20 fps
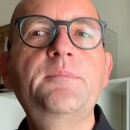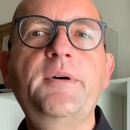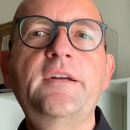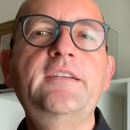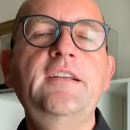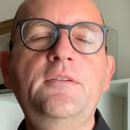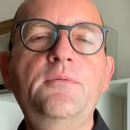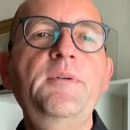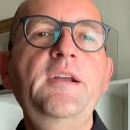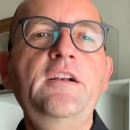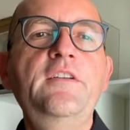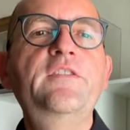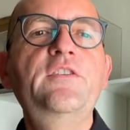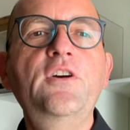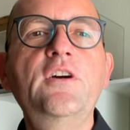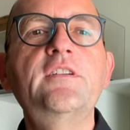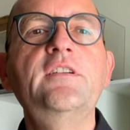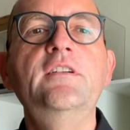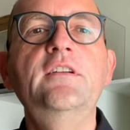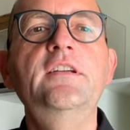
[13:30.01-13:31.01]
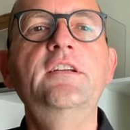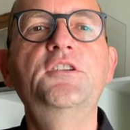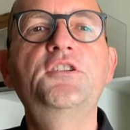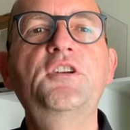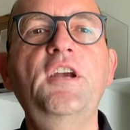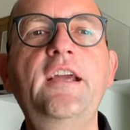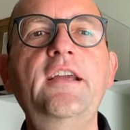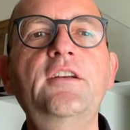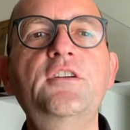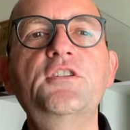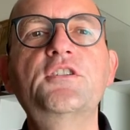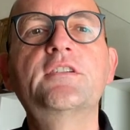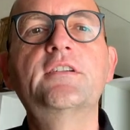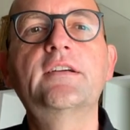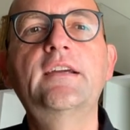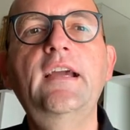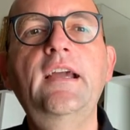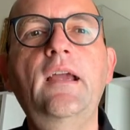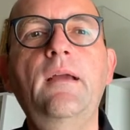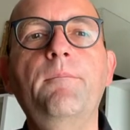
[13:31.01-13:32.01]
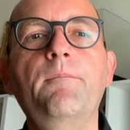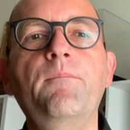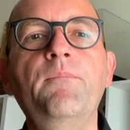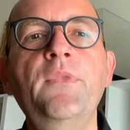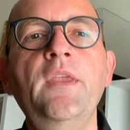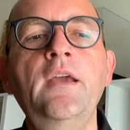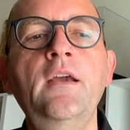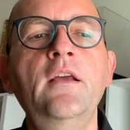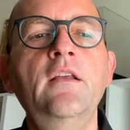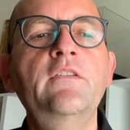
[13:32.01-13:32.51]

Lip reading: but it will certainly change the game.